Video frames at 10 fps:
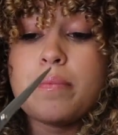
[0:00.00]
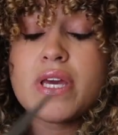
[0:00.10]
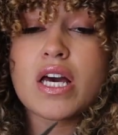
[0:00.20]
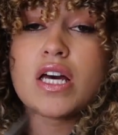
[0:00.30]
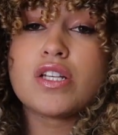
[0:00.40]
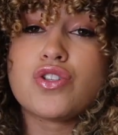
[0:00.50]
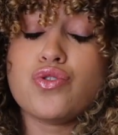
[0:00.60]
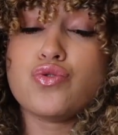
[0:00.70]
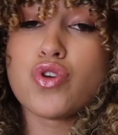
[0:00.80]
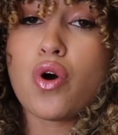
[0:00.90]
because
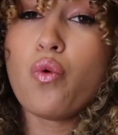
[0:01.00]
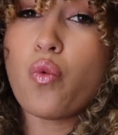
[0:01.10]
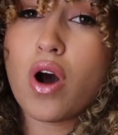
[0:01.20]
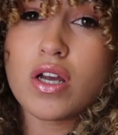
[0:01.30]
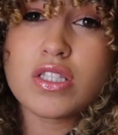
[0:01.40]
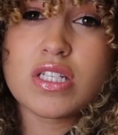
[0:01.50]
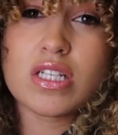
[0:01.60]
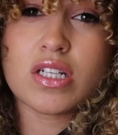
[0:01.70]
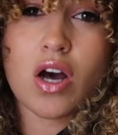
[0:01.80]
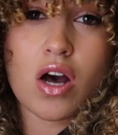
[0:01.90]
you don't want
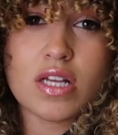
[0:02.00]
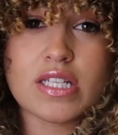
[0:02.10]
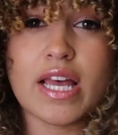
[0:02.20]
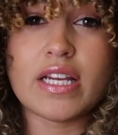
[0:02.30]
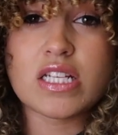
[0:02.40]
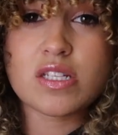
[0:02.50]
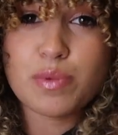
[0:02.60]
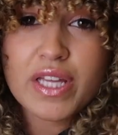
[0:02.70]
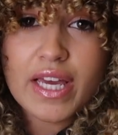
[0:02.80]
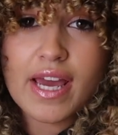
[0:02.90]
to cause any
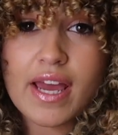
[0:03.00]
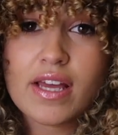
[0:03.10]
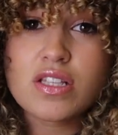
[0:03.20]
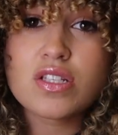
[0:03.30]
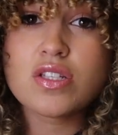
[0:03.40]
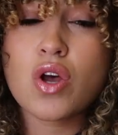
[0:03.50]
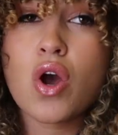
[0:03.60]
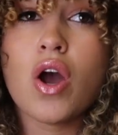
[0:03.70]
split ends